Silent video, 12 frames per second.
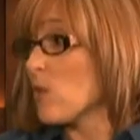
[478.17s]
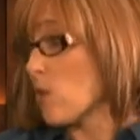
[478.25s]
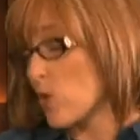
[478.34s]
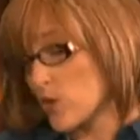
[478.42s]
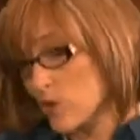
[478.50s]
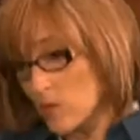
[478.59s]

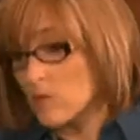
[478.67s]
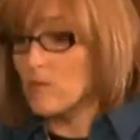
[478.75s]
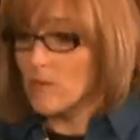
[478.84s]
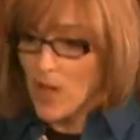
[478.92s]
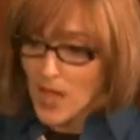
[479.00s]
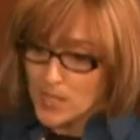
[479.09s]
or your
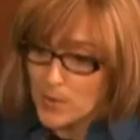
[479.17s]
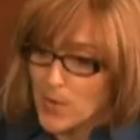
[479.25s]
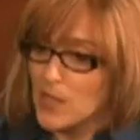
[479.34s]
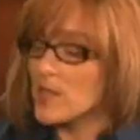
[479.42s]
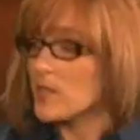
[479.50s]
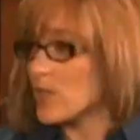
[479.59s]

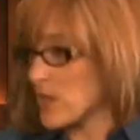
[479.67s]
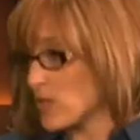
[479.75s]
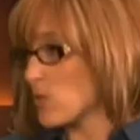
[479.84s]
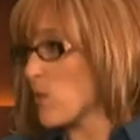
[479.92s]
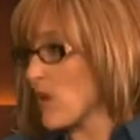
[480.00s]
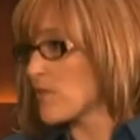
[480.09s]
husband, if it's
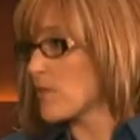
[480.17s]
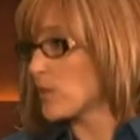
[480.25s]
the wife